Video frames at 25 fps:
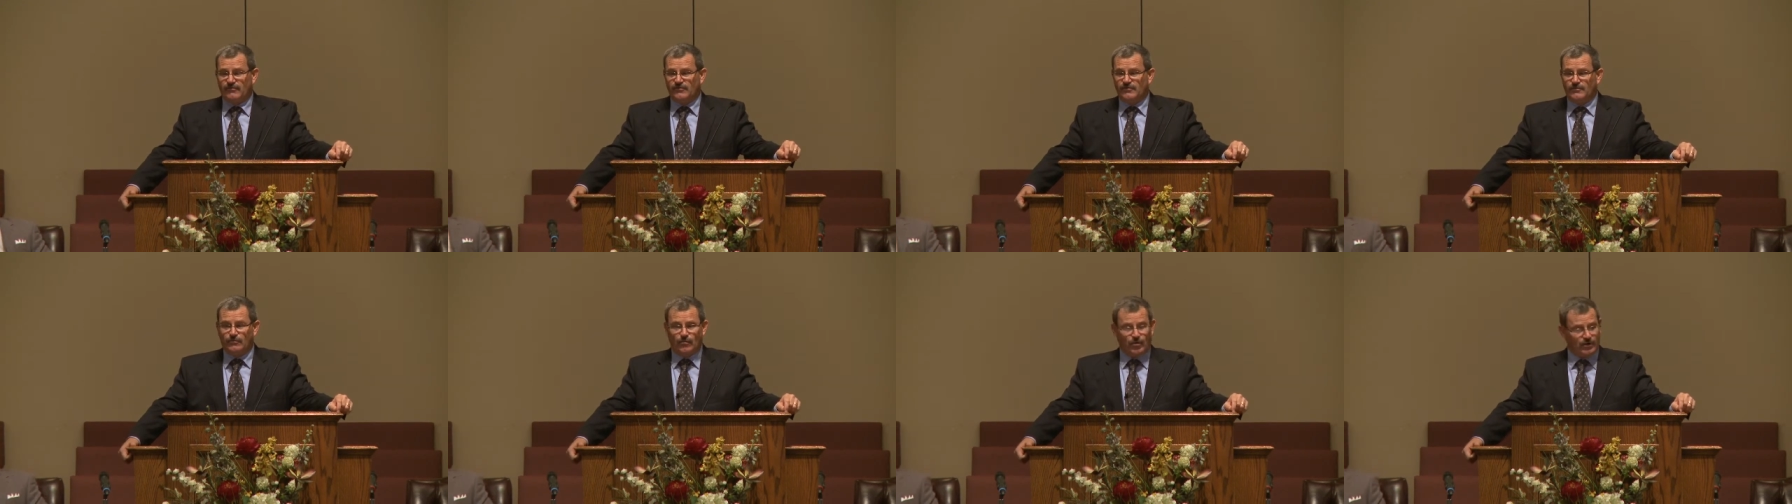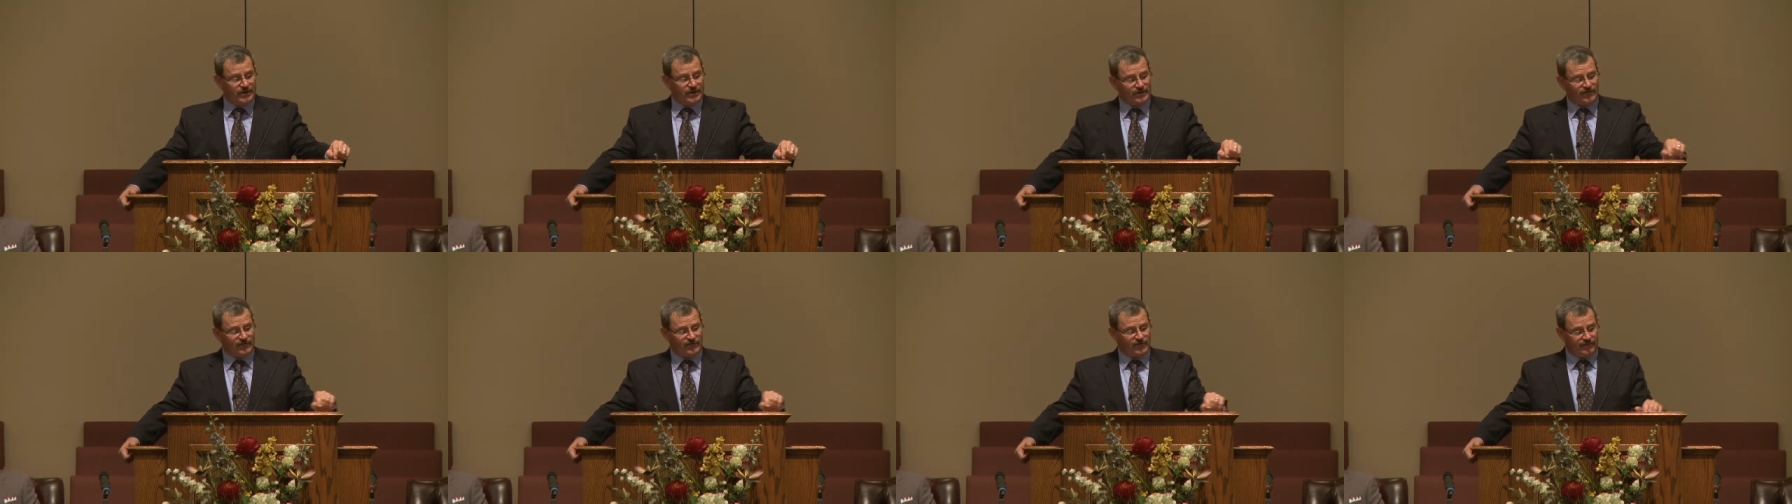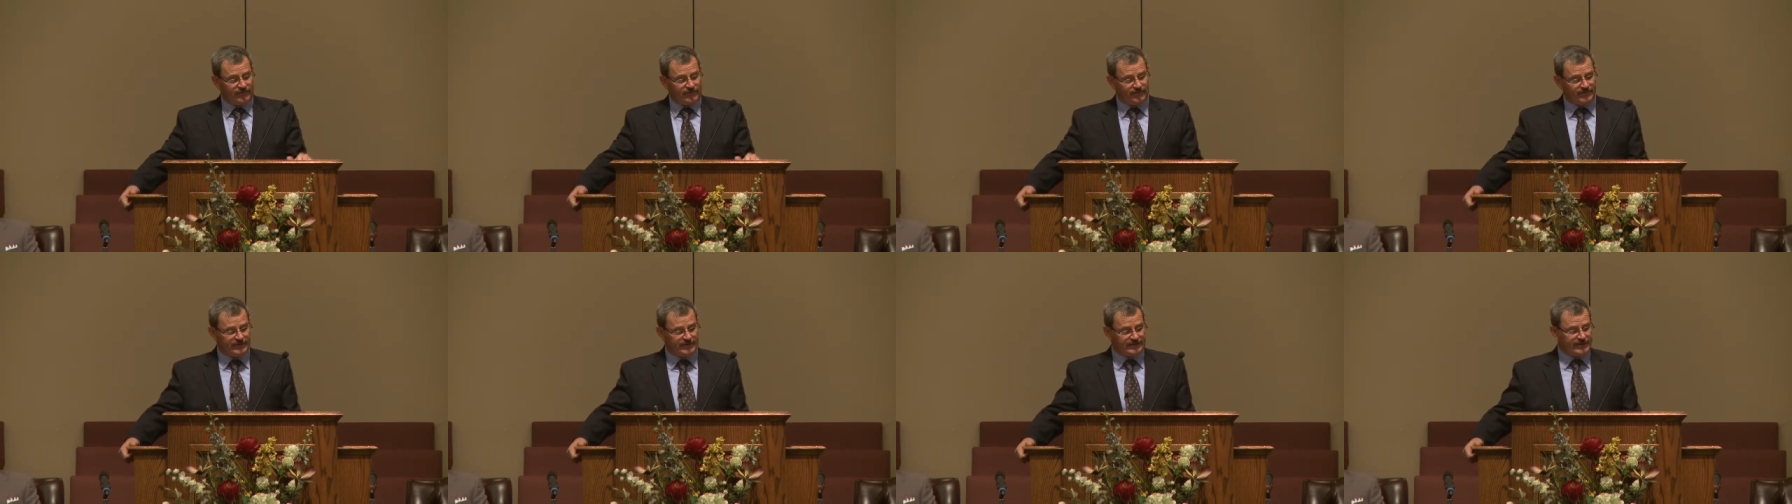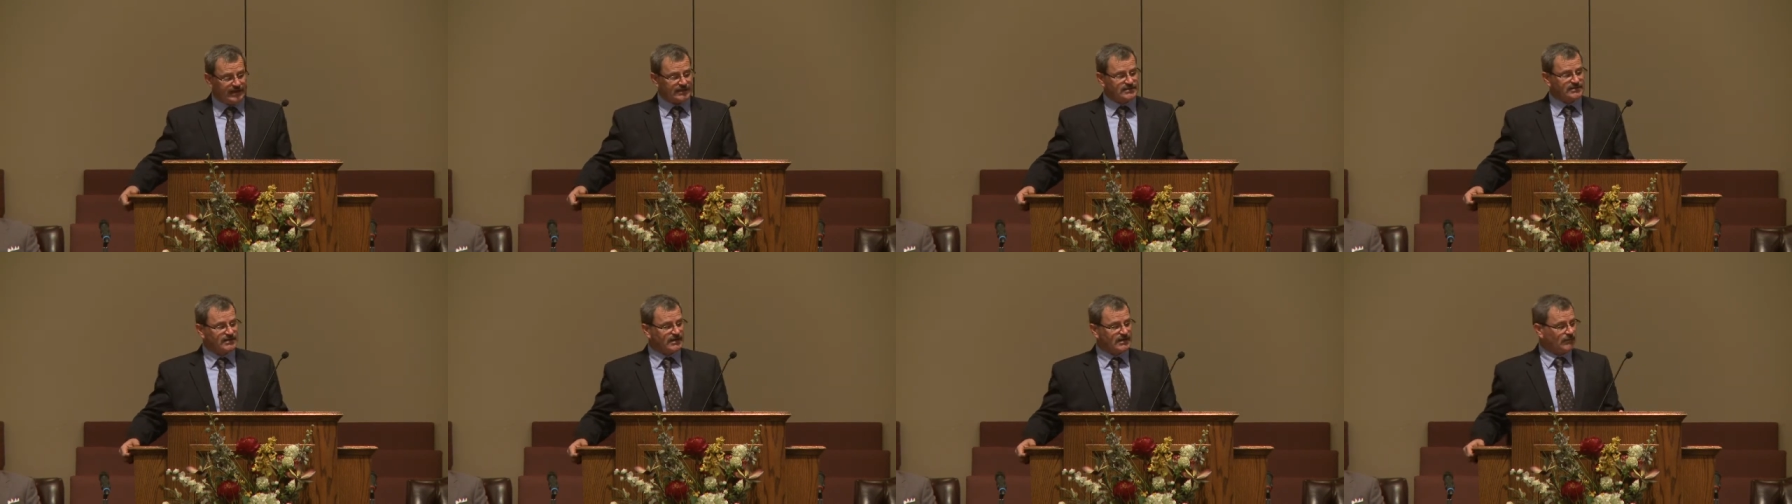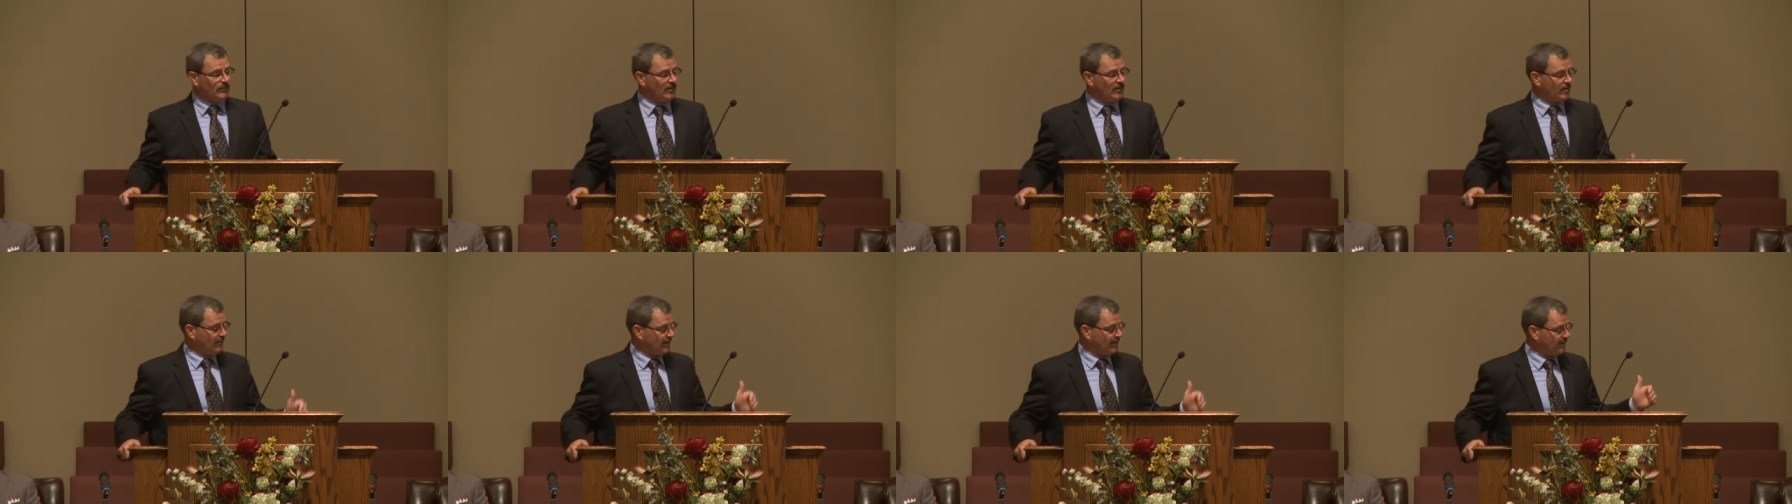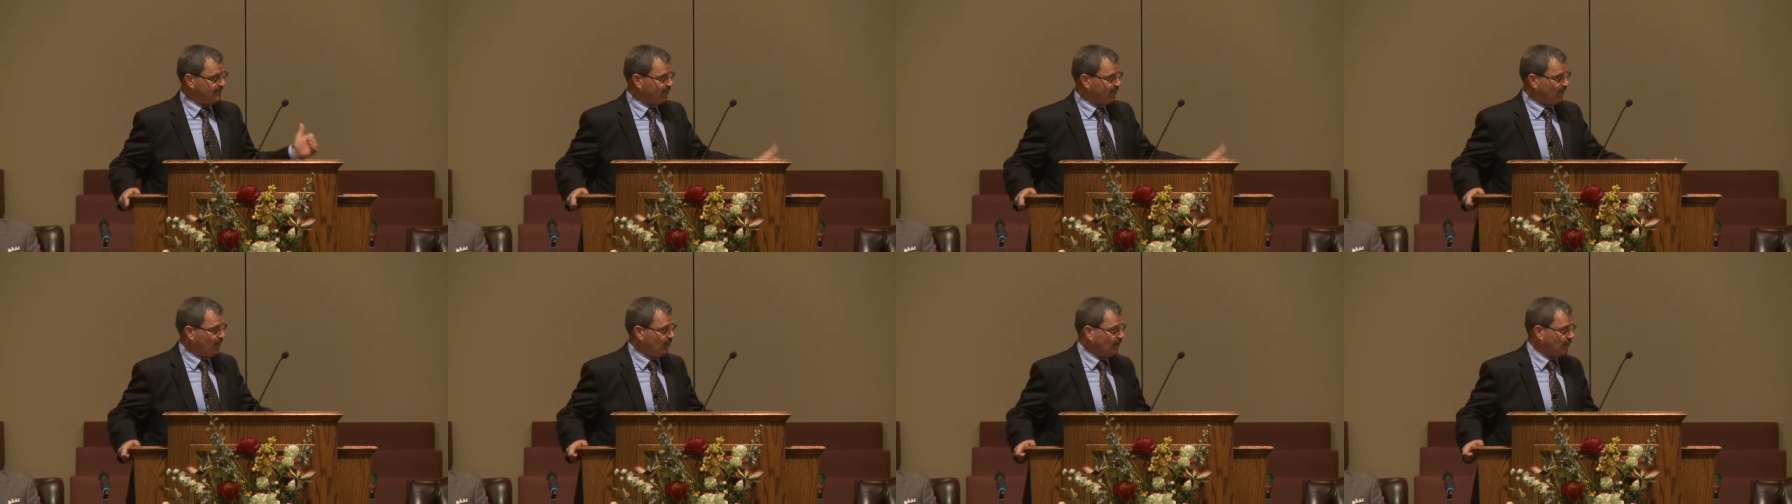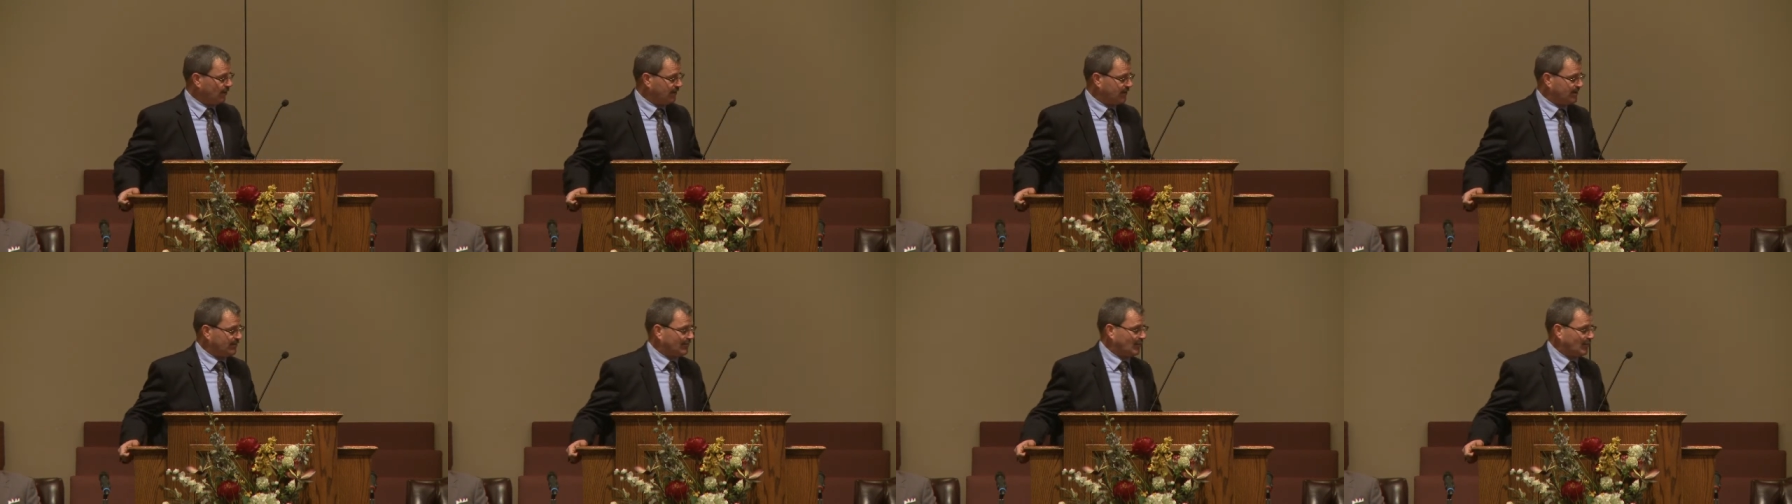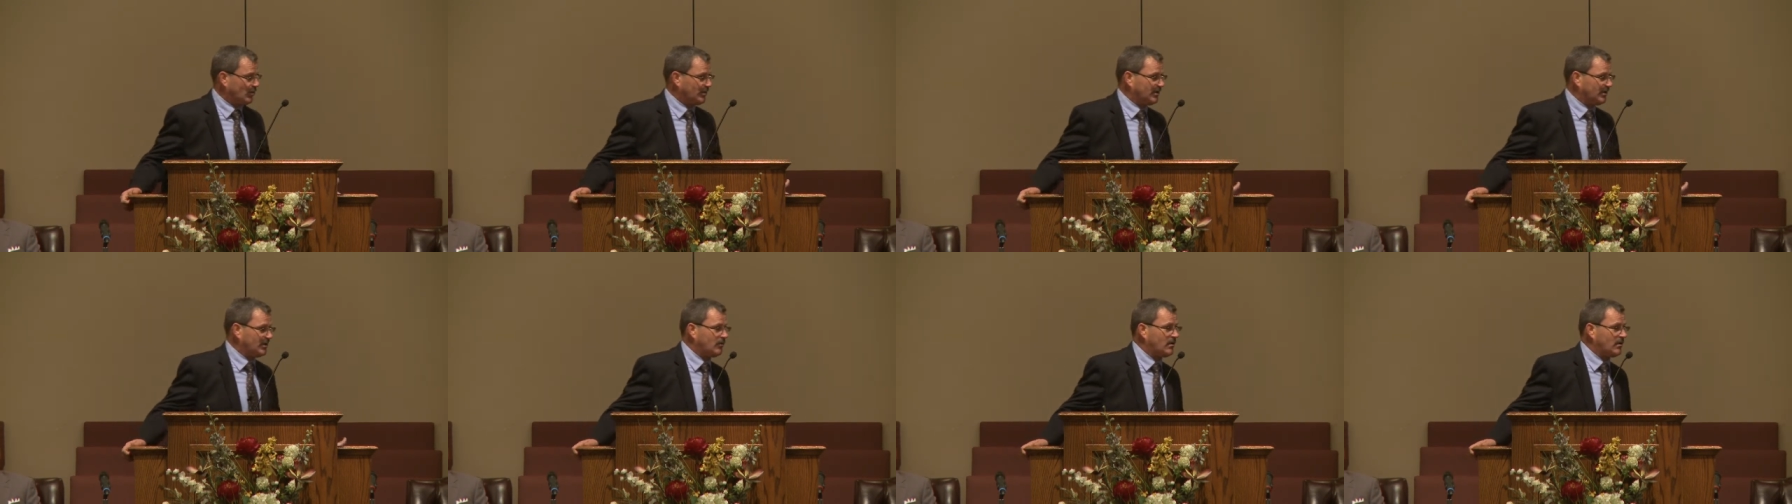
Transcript: The morning service, at that time, we were in Polo in the morning.